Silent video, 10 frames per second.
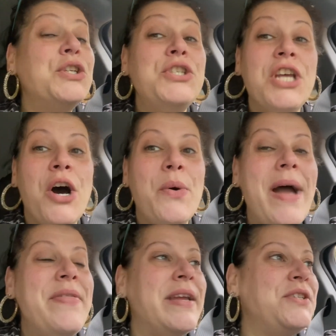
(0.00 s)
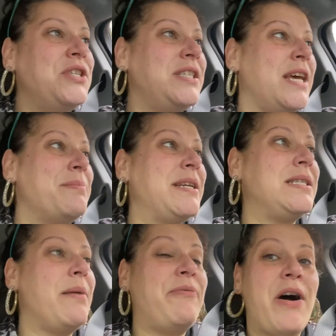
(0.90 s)
So, and then she said my
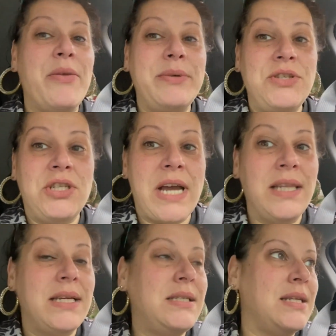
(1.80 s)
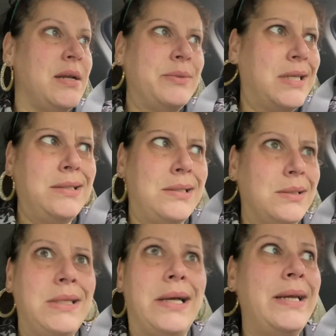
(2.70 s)
stepfather was jealous. And I was like, so
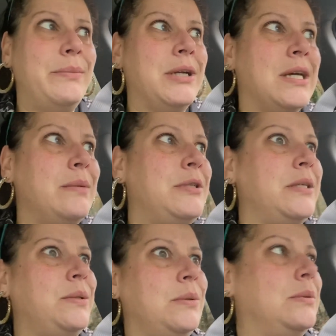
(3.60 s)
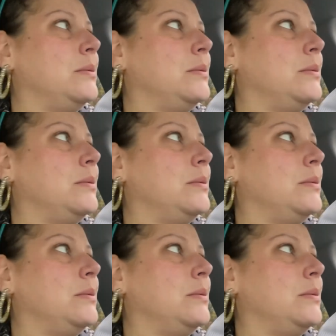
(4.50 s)
tell him to come too.